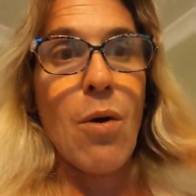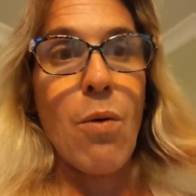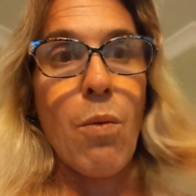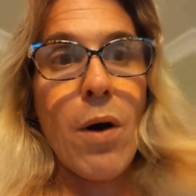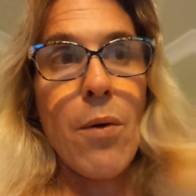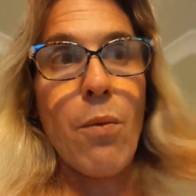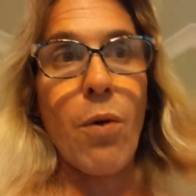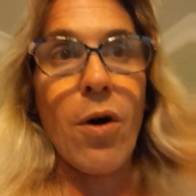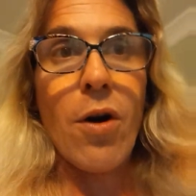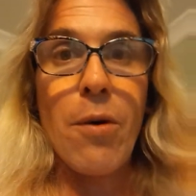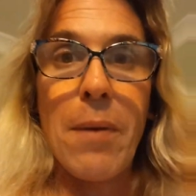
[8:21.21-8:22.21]
one
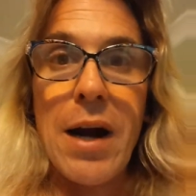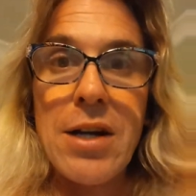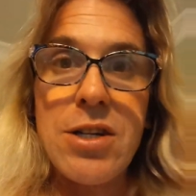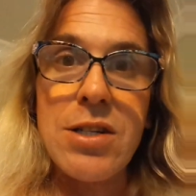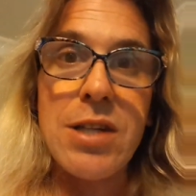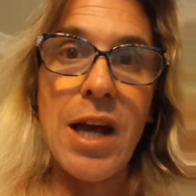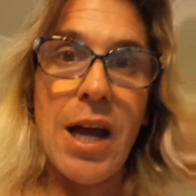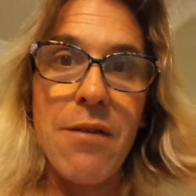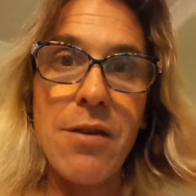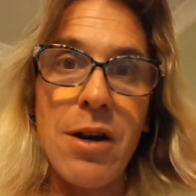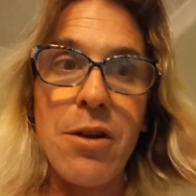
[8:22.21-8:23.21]
word might just
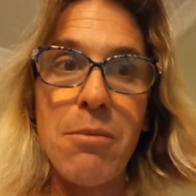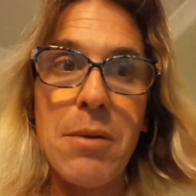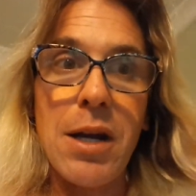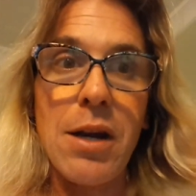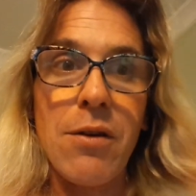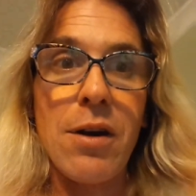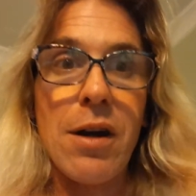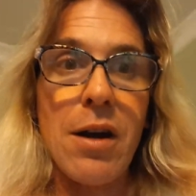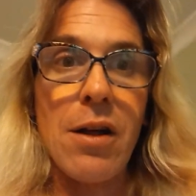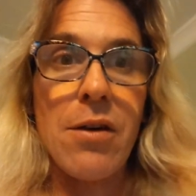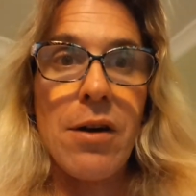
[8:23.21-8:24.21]
have another meaning in
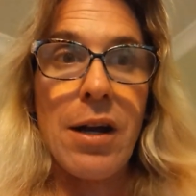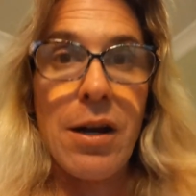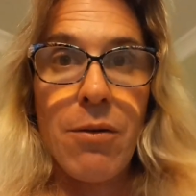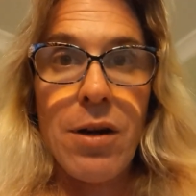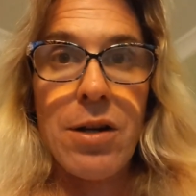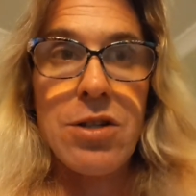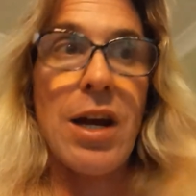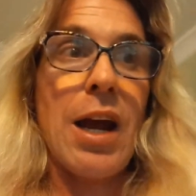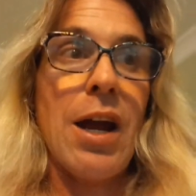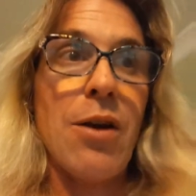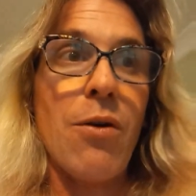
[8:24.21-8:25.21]
another language
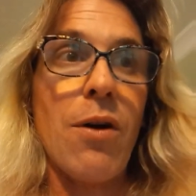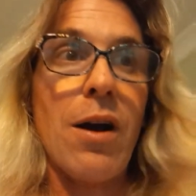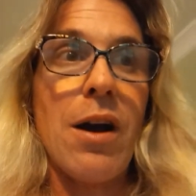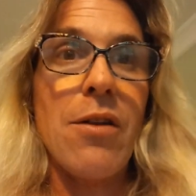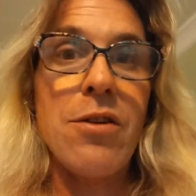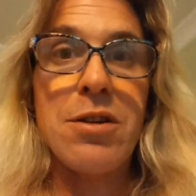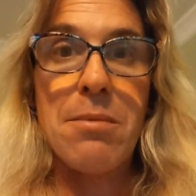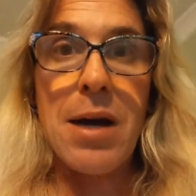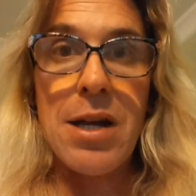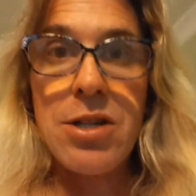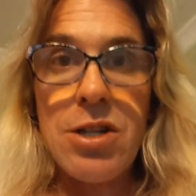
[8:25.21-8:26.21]
and or another
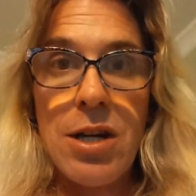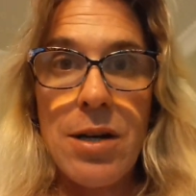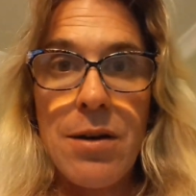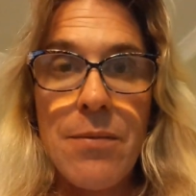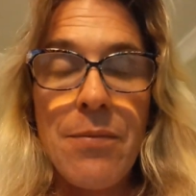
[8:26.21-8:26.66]
dimension.